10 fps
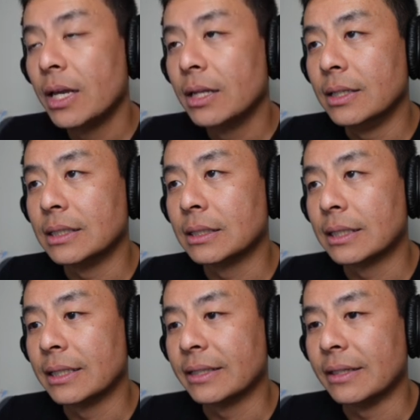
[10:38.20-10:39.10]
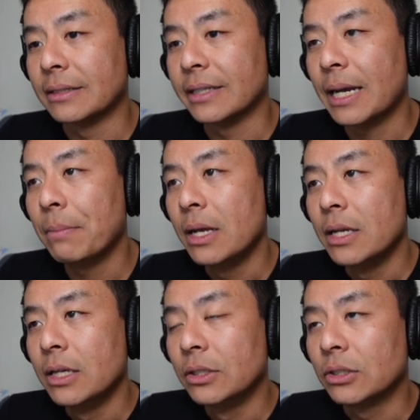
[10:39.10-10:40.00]
Let's click that tab.
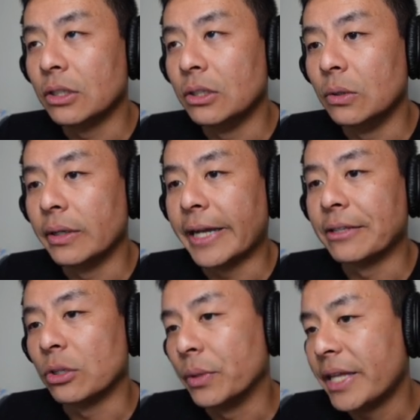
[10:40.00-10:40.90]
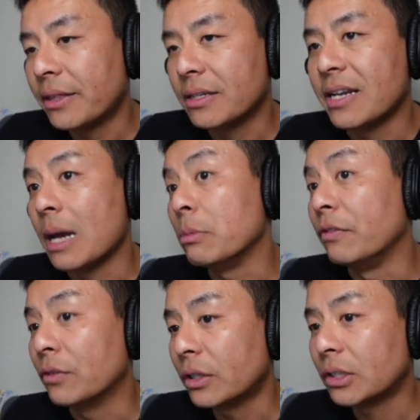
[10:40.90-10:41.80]
So without the tab, if
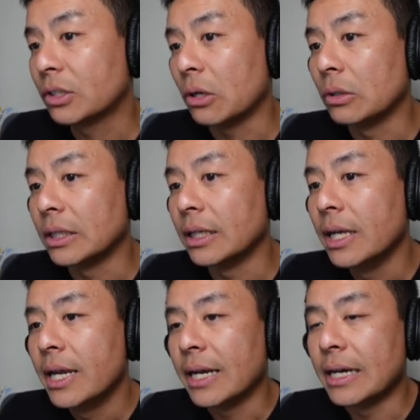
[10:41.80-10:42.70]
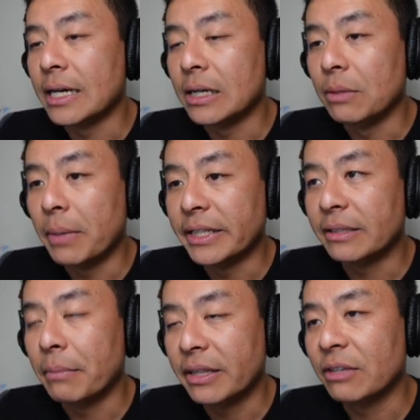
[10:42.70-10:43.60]
you've got the solar,
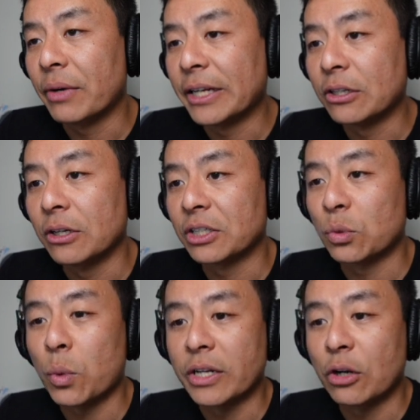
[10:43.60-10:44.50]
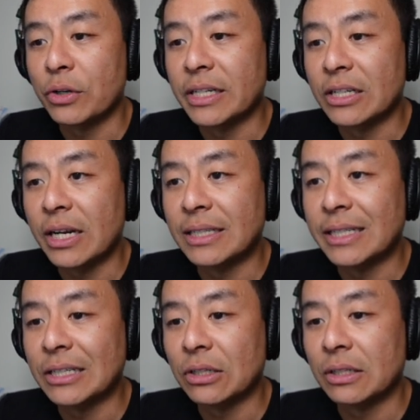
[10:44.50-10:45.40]
monthly running cost
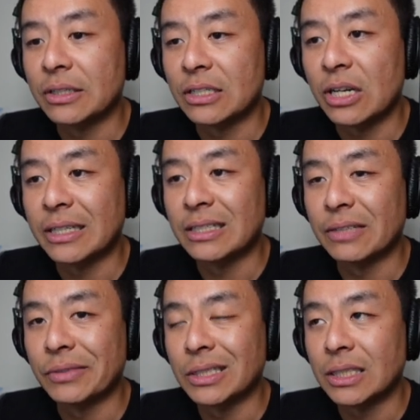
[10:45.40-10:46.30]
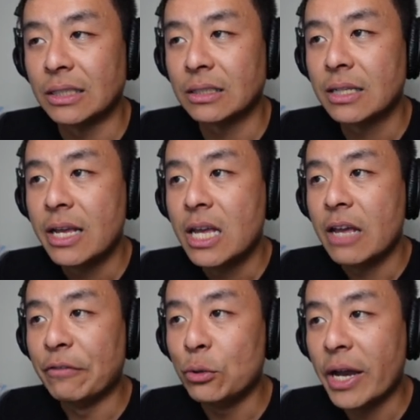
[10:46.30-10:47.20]
$119.97.
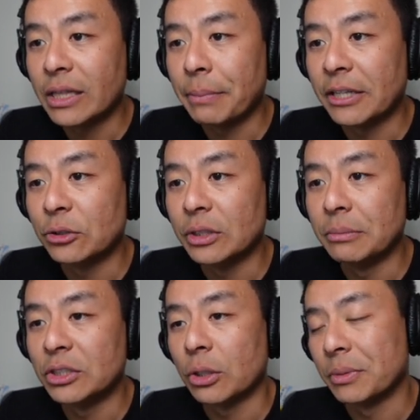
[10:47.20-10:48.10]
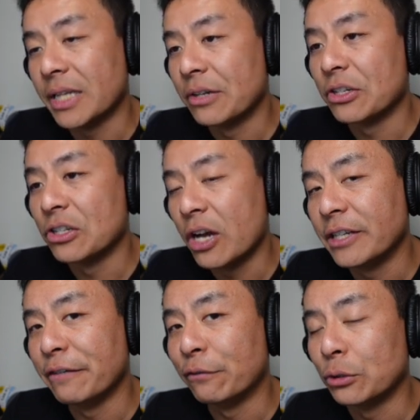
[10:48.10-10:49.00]
If you add the battery, it drops down to
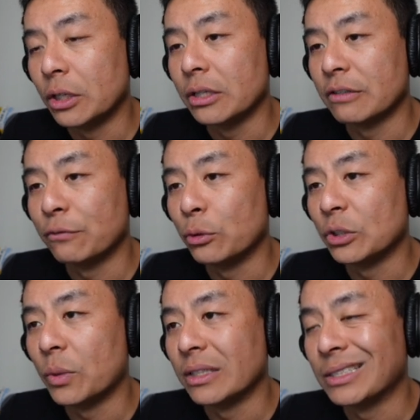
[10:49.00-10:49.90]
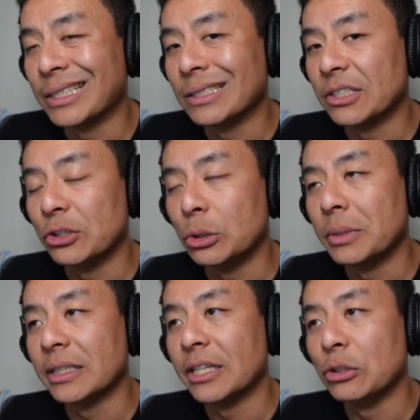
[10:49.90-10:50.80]
$94.41,
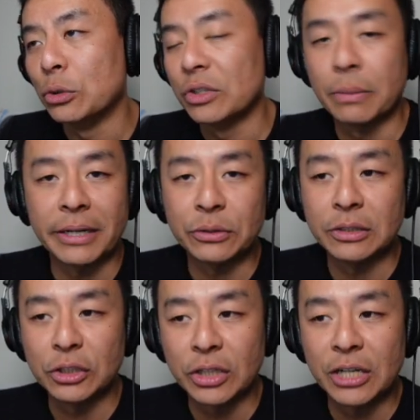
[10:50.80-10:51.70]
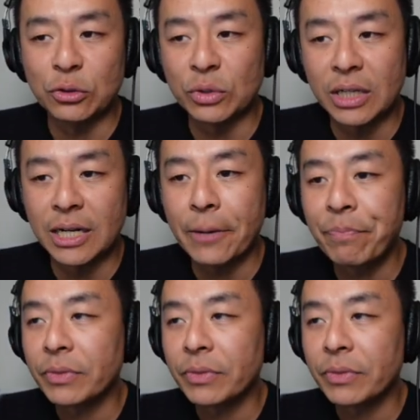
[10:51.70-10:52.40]
assuming that you use the battery to charge your car.